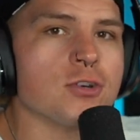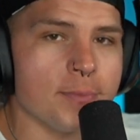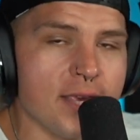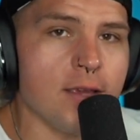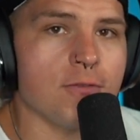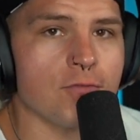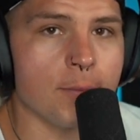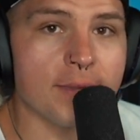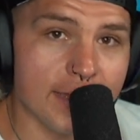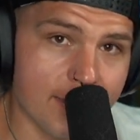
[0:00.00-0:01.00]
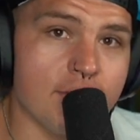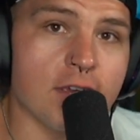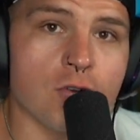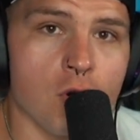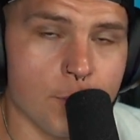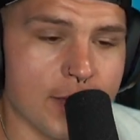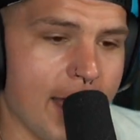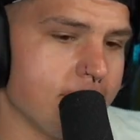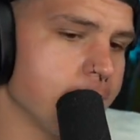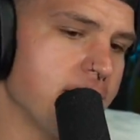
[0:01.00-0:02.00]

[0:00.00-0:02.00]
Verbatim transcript: me from living a normal life.